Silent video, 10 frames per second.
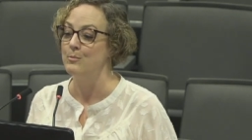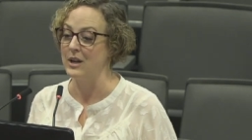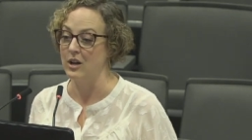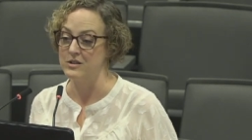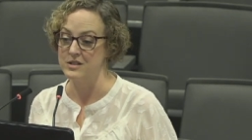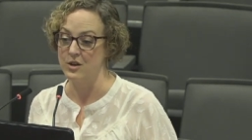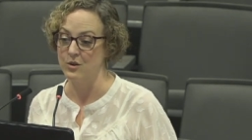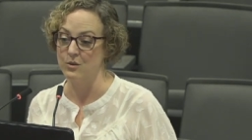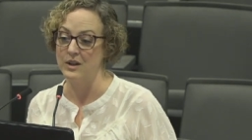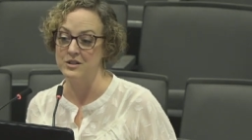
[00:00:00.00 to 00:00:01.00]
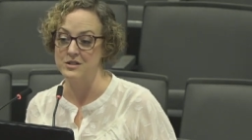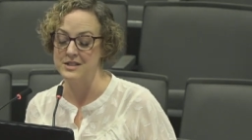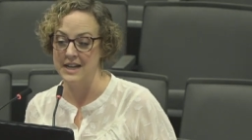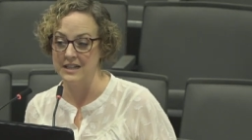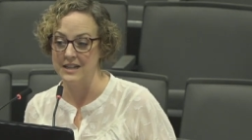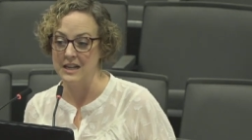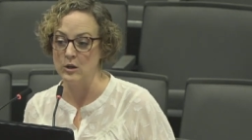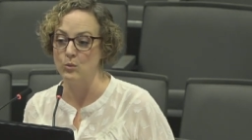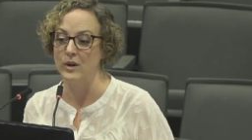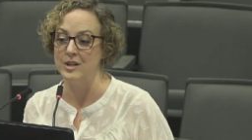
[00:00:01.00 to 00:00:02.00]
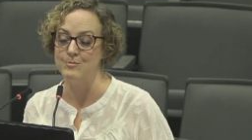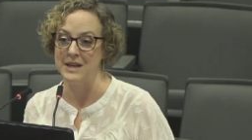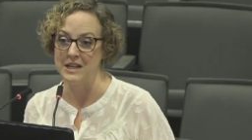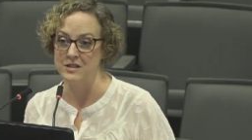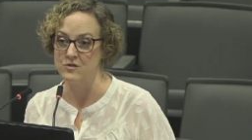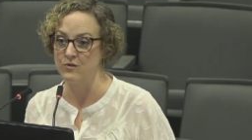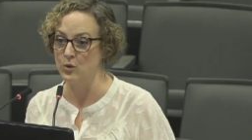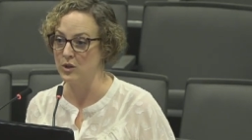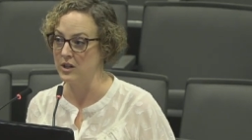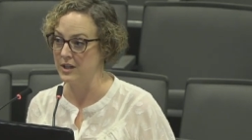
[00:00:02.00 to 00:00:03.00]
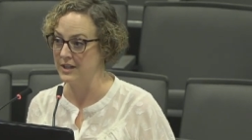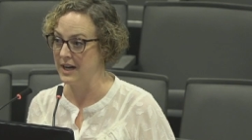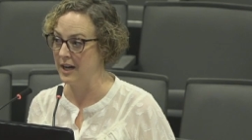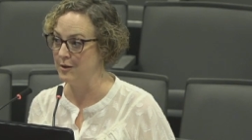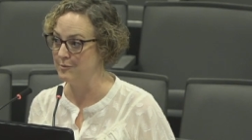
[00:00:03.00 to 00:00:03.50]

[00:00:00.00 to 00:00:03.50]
but also understanding what it means for